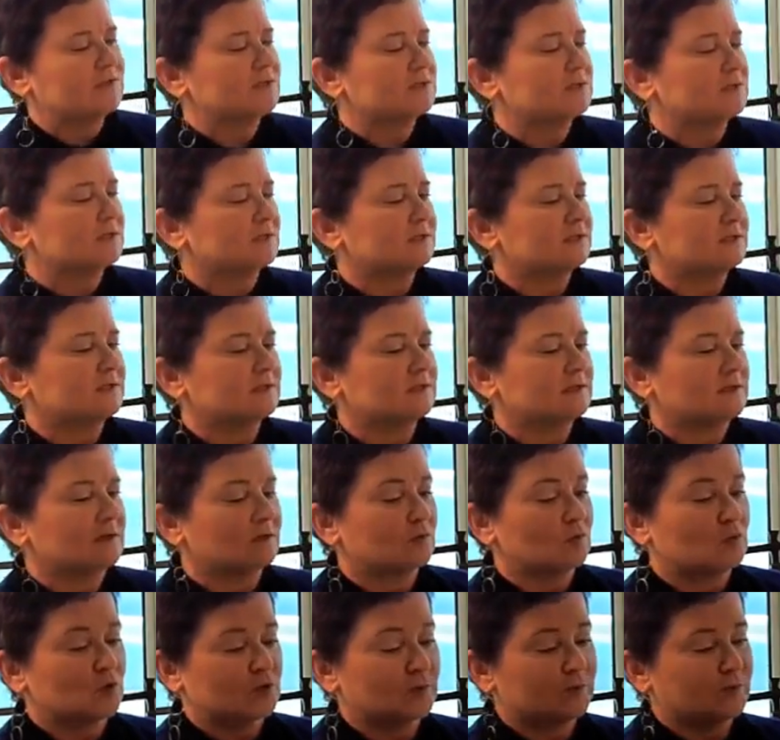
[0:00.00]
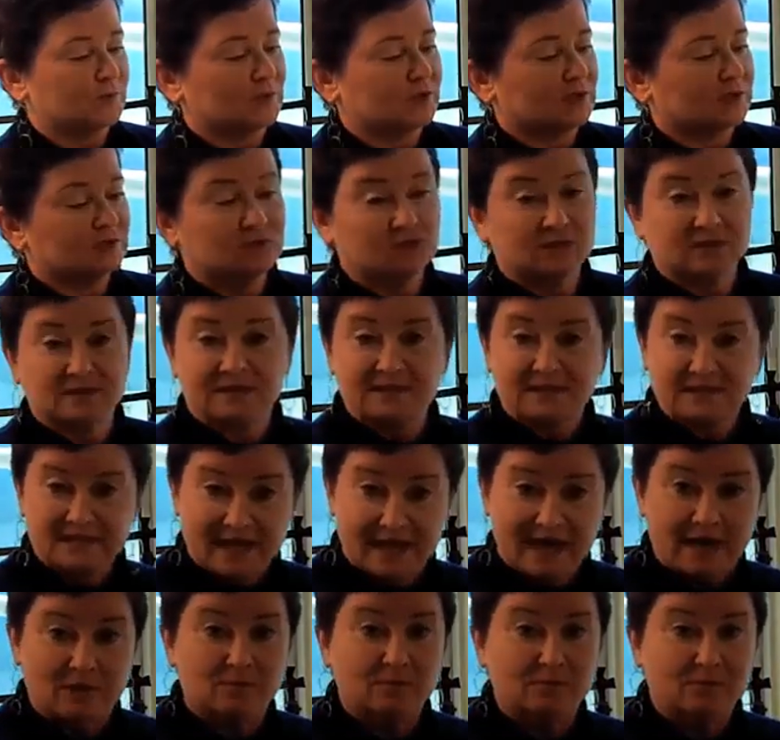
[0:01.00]
This is their workbook, and you can
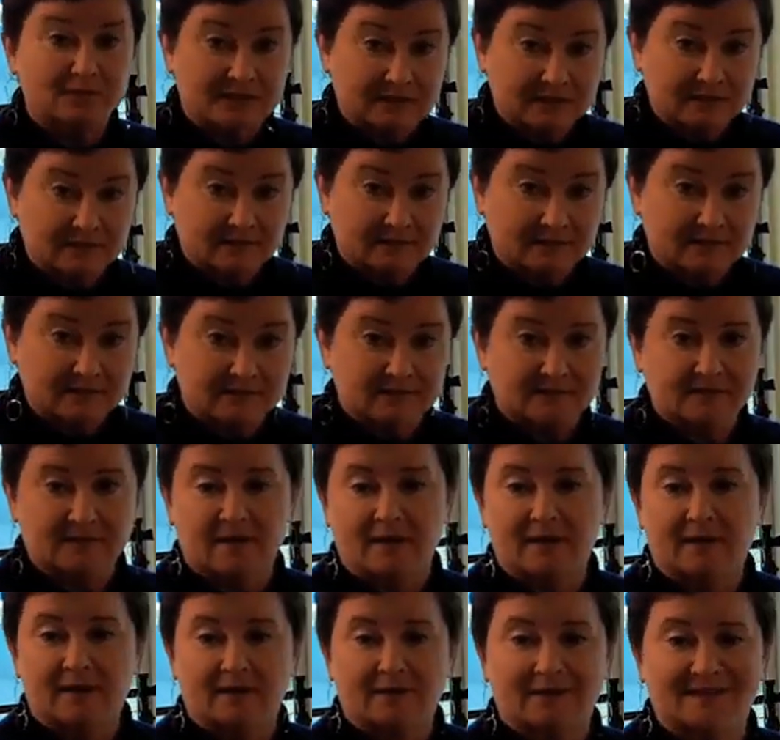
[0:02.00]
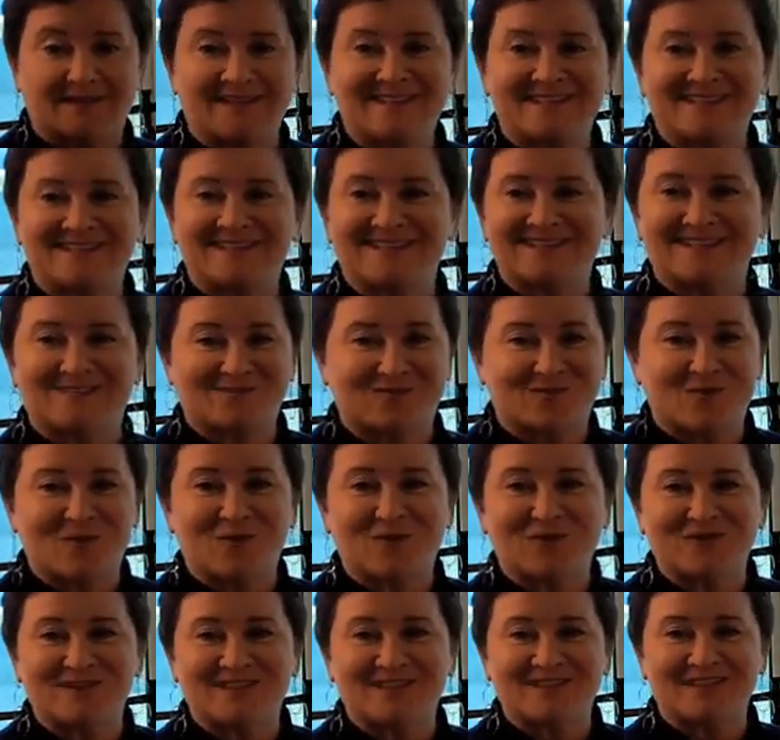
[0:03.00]
see how big it is. This is
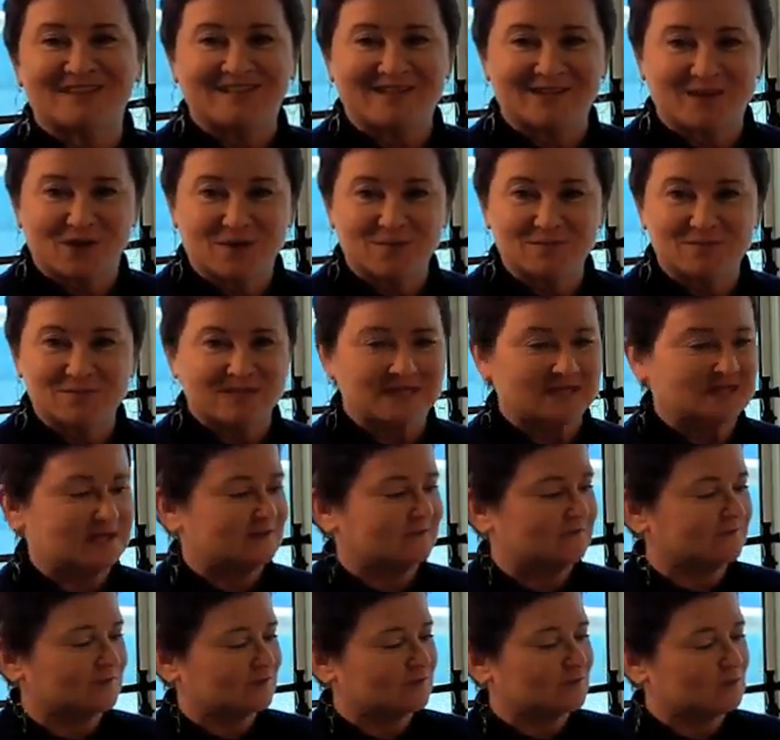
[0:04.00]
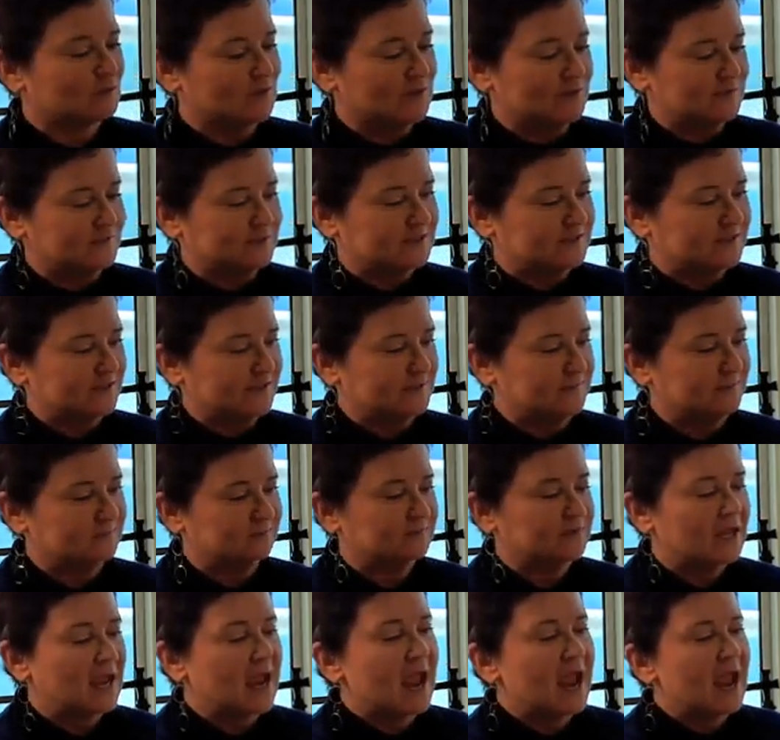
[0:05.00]
for the ERB, for the WIPSI.
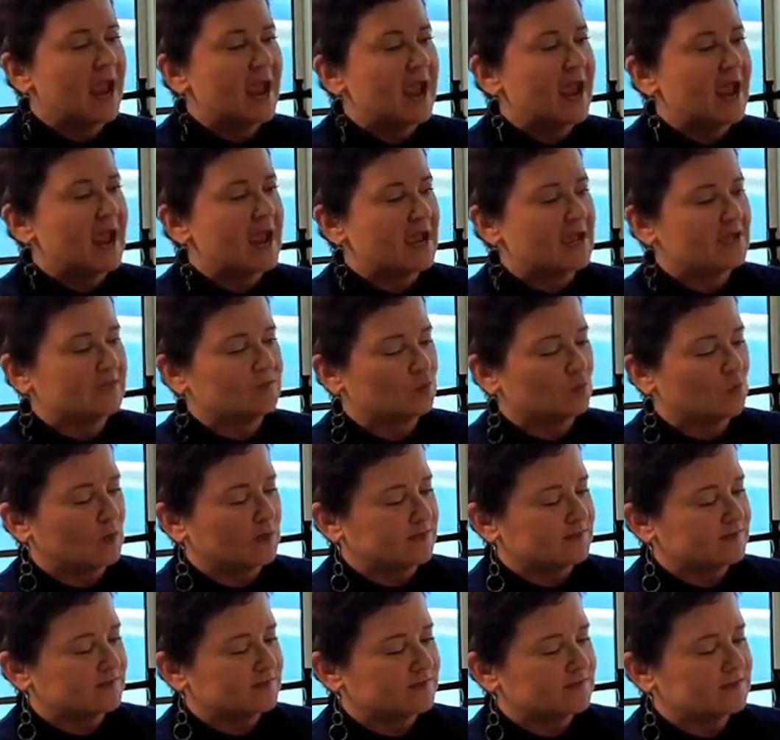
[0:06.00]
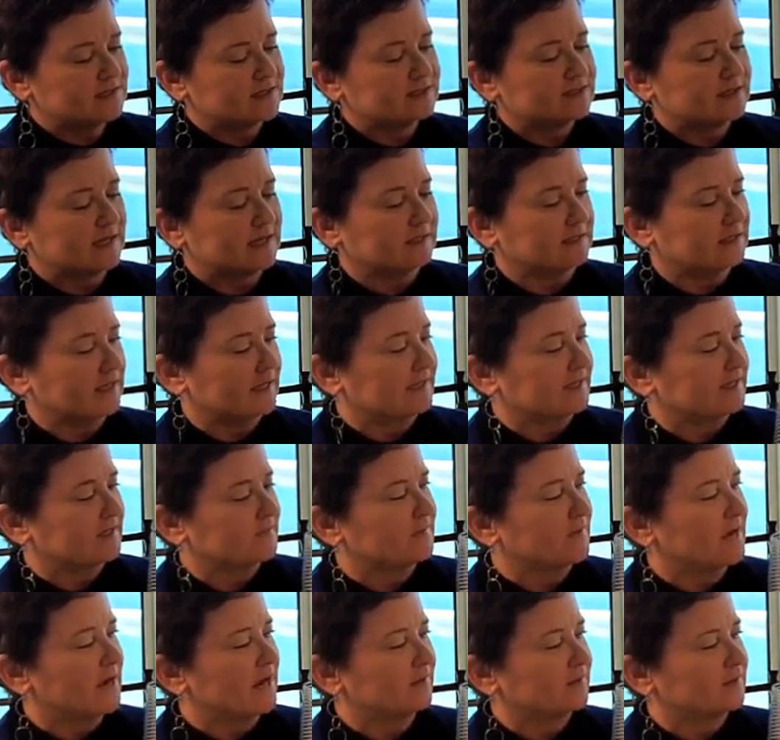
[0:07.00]
And one of the things I like
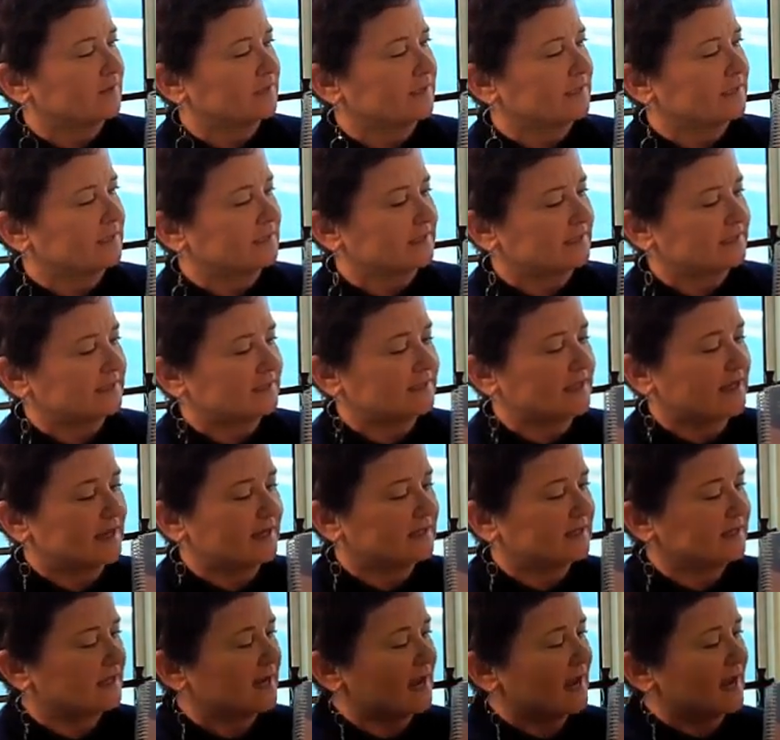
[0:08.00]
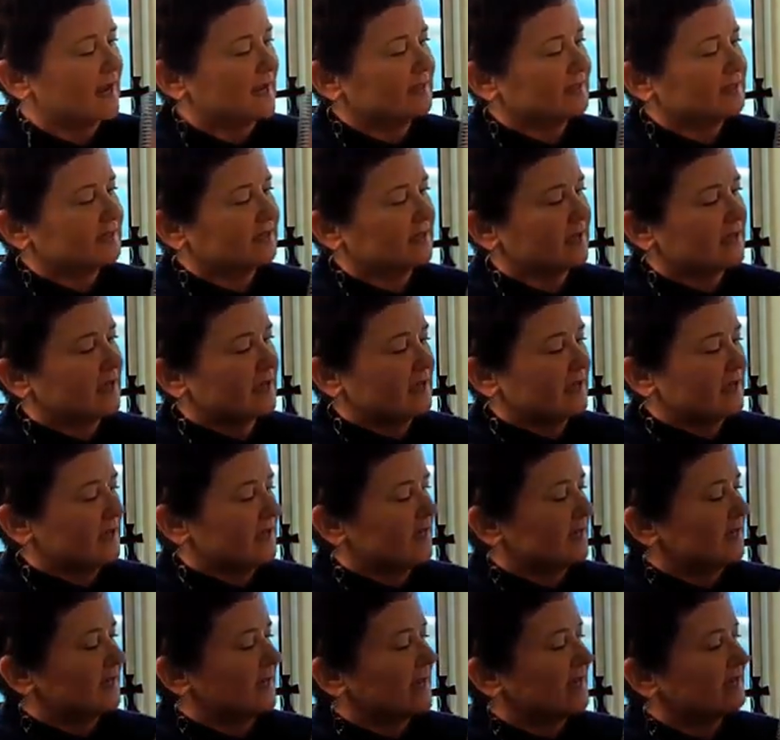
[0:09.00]
about it is that it has
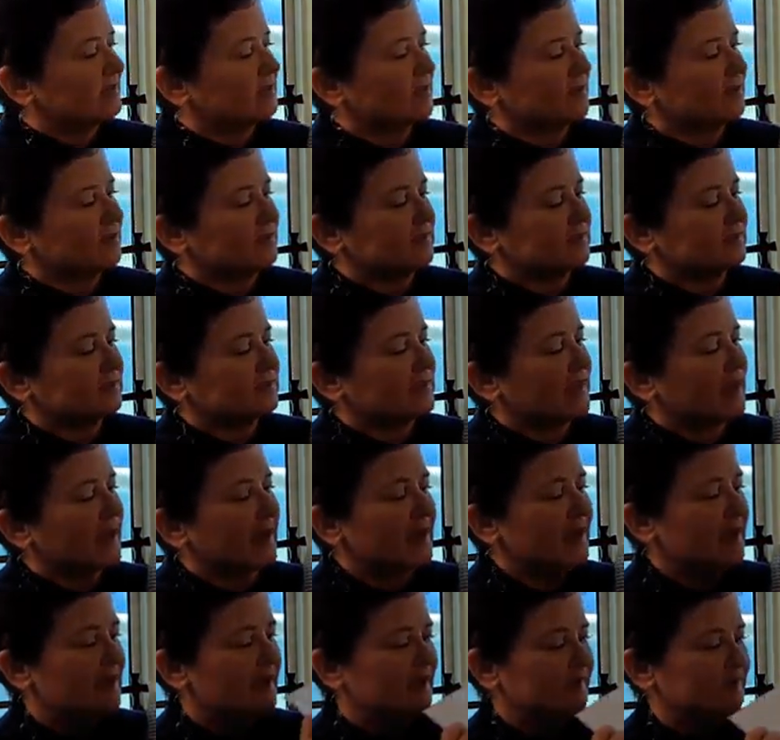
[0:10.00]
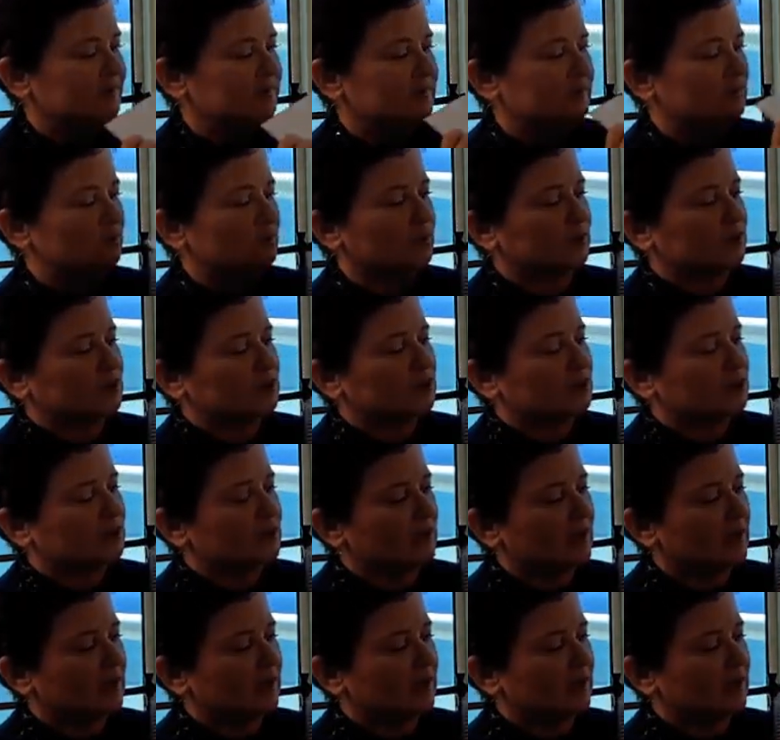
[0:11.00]
all these tabs, which